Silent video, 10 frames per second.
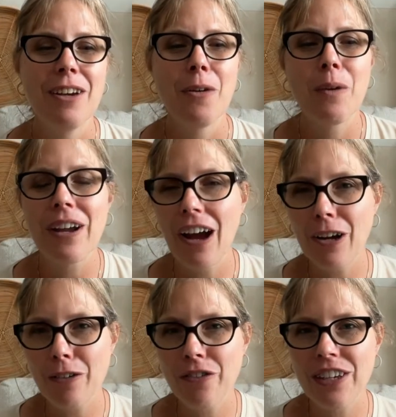we got
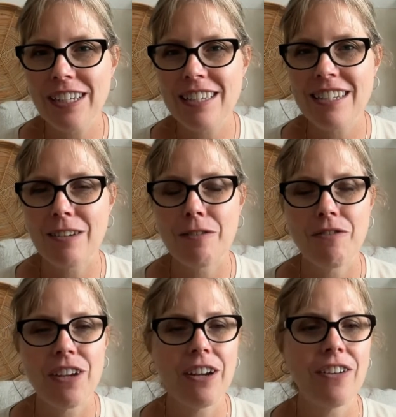her fixed and
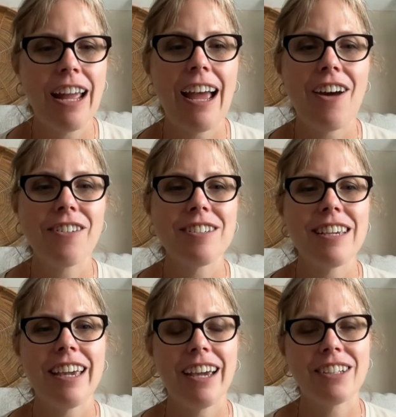figured out,
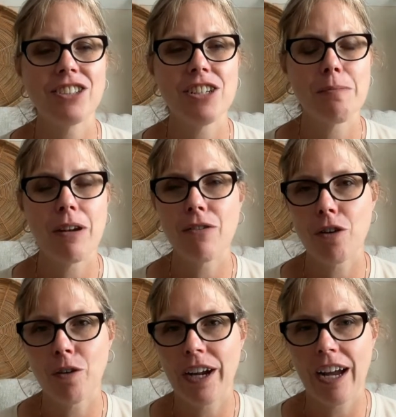and she's made a
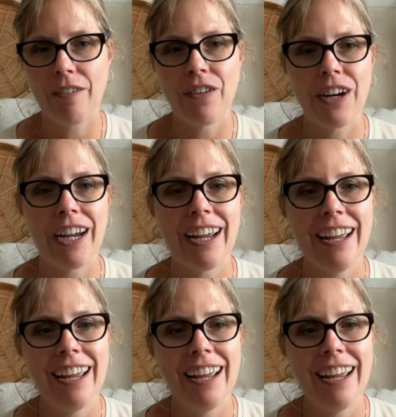full recovery.